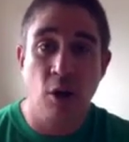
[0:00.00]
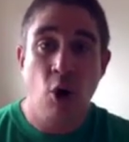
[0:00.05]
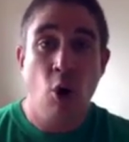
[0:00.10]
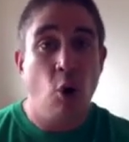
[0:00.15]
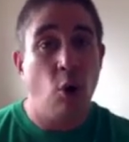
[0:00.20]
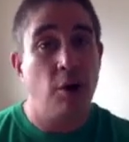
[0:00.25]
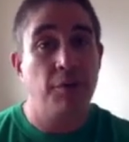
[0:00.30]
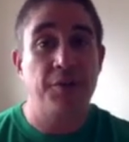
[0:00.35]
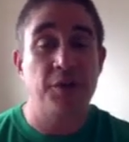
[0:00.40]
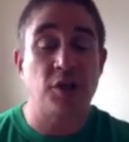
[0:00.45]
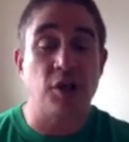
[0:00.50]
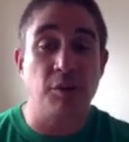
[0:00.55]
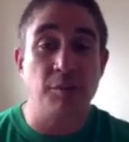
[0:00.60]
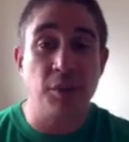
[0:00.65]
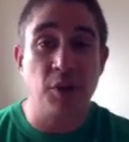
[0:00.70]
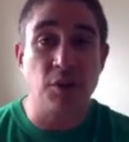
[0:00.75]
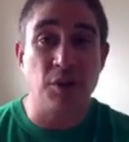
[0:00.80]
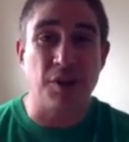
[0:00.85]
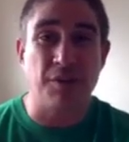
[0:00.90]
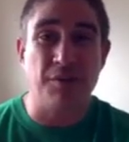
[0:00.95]
Or if it's your
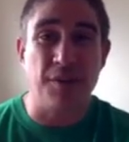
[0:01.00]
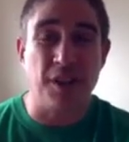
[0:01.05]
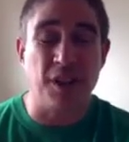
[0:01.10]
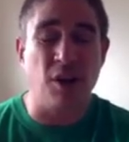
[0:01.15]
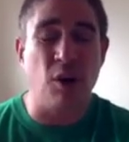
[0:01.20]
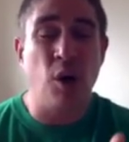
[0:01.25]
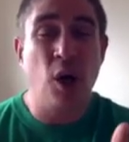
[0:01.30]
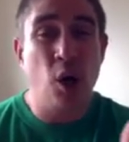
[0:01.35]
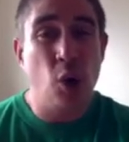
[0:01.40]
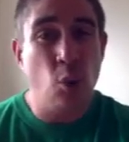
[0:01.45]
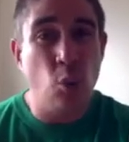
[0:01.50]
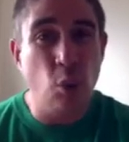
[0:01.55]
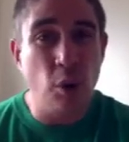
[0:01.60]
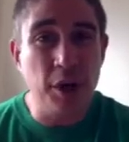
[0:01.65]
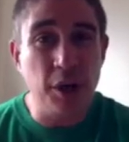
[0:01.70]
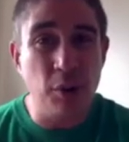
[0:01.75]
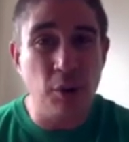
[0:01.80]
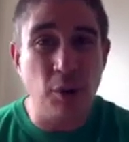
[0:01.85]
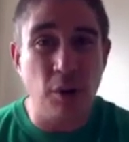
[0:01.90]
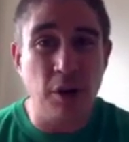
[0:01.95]
music video, what are
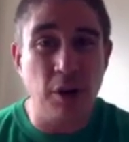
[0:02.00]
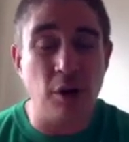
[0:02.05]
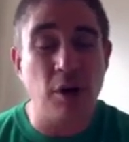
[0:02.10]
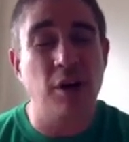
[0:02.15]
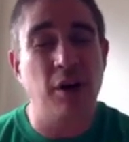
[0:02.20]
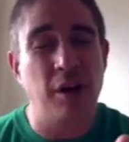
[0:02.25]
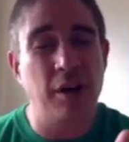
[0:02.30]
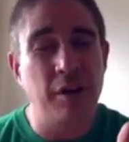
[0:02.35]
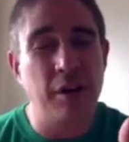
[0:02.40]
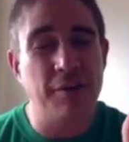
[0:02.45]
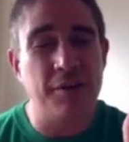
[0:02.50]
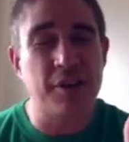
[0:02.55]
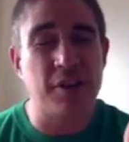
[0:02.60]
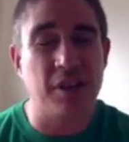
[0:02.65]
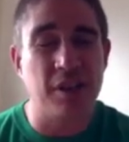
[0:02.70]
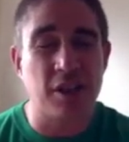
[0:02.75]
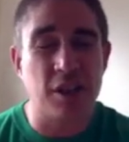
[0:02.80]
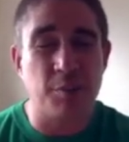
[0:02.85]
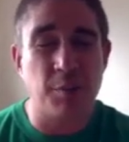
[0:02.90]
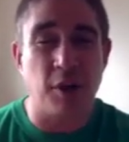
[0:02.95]
you going, or if it's an
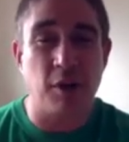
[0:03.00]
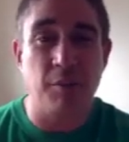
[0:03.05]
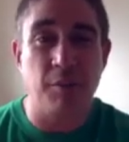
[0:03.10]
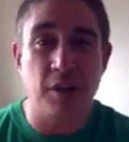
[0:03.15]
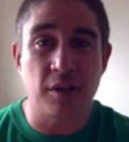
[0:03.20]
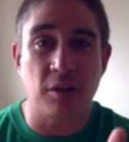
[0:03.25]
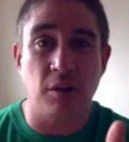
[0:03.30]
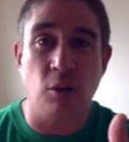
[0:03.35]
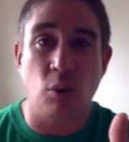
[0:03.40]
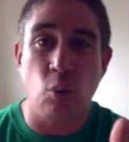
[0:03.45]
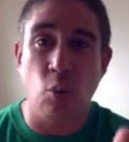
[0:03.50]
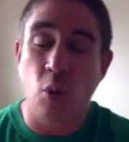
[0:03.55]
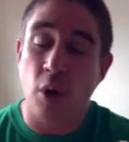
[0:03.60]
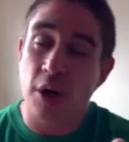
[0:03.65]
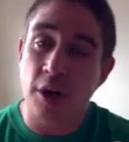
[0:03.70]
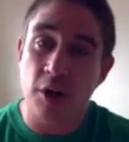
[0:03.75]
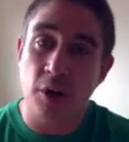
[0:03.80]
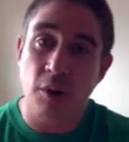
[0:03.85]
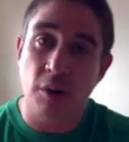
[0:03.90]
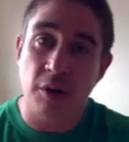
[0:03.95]
experimental, what
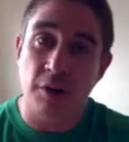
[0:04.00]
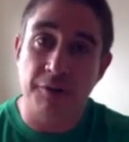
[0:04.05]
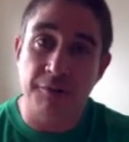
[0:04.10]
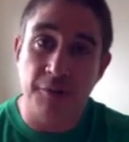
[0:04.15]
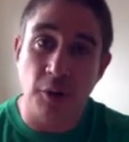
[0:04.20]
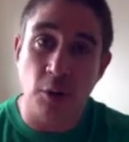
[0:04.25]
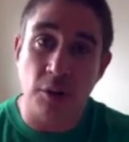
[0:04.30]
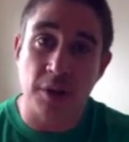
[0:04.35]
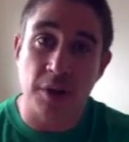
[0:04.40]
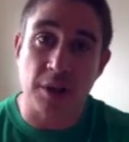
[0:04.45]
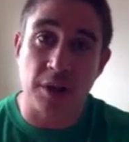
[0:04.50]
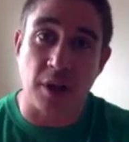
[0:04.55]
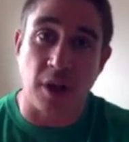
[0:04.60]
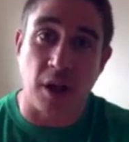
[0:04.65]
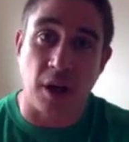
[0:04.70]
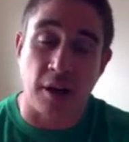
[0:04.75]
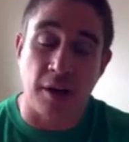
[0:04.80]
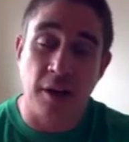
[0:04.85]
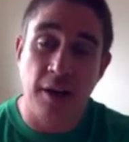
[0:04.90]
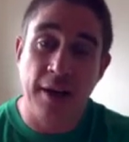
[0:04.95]
are you going to focus
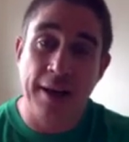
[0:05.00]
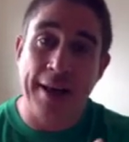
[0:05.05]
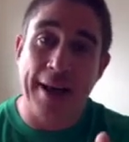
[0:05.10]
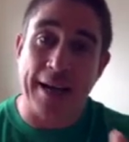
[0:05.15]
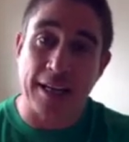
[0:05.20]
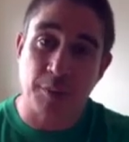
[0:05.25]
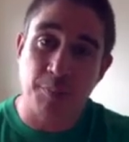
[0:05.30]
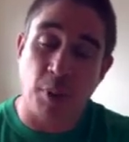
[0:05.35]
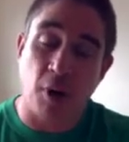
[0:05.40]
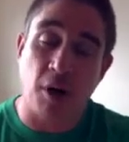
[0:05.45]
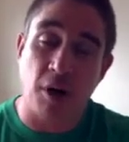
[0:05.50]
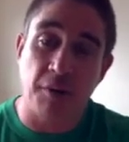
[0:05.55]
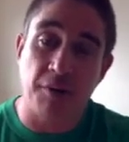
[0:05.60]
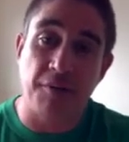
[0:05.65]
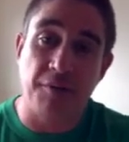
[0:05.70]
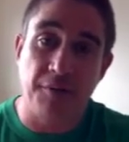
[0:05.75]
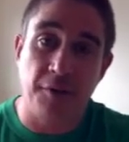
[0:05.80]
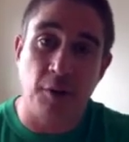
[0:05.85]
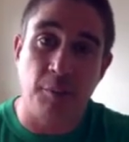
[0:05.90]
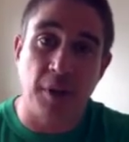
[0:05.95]
on as part of the
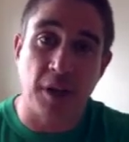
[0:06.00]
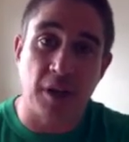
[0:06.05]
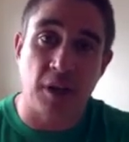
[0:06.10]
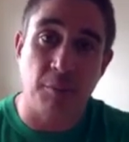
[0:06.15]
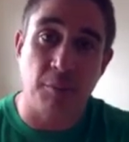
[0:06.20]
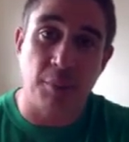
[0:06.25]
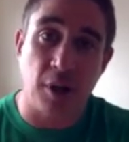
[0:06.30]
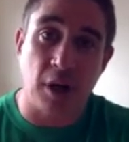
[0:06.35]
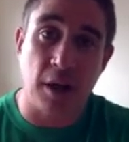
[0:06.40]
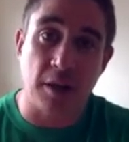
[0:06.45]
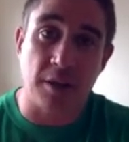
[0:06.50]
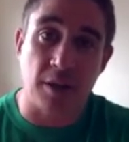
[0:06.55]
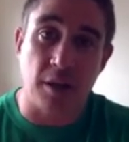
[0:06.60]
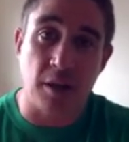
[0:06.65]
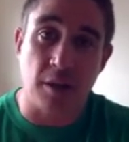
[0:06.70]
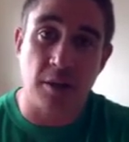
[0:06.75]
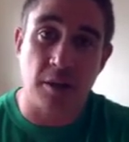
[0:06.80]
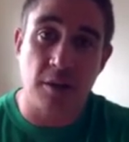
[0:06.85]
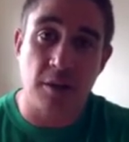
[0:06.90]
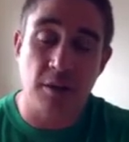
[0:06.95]
filmmaking
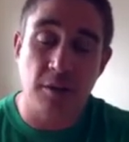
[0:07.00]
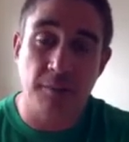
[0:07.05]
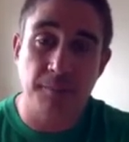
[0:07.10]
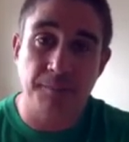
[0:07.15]
process?